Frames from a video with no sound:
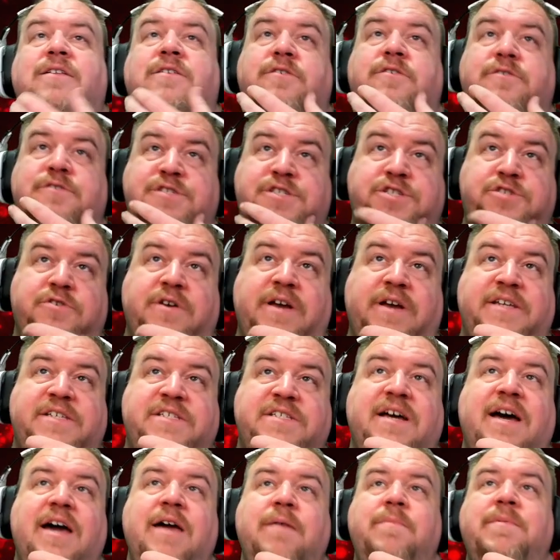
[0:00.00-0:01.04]
elders
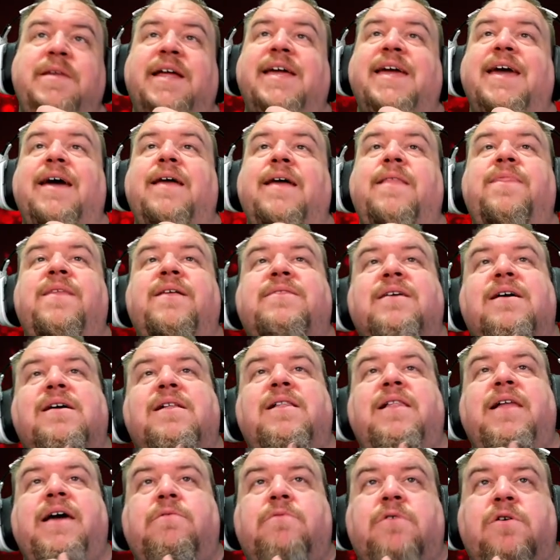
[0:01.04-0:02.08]
stress time and again that the
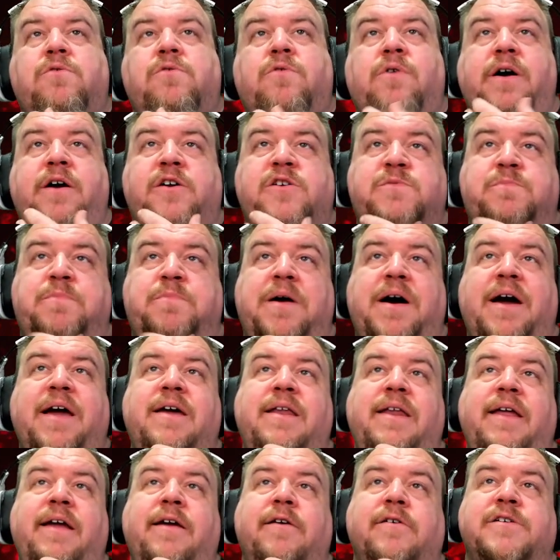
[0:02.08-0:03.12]
clan requires
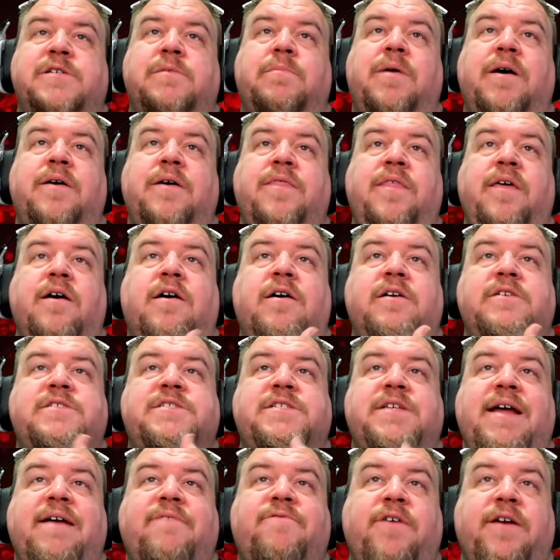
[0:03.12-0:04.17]
pioneers among the
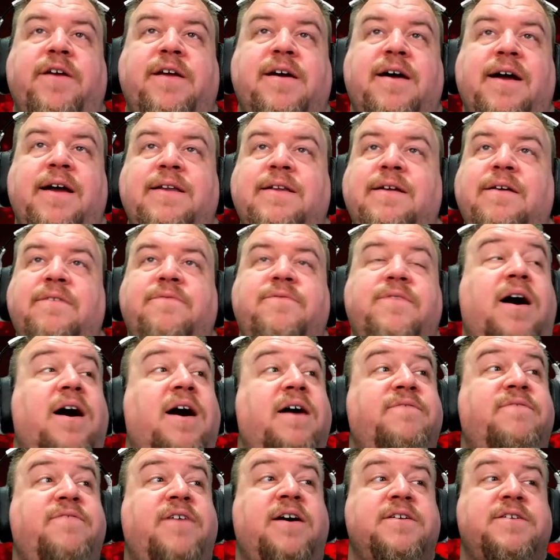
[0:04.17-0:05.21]
arts and every kind of
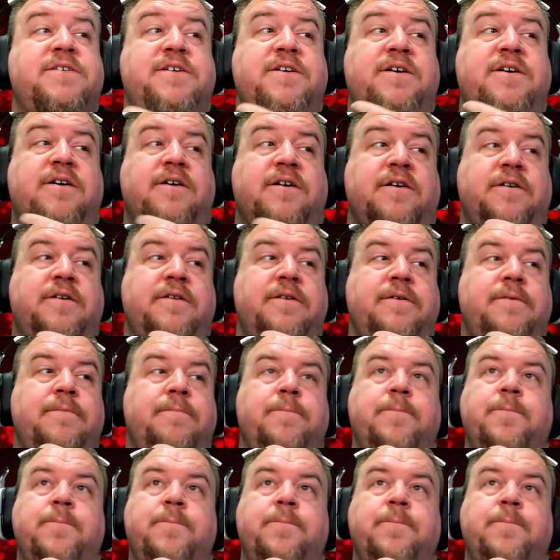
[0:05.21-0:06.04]
avant garde.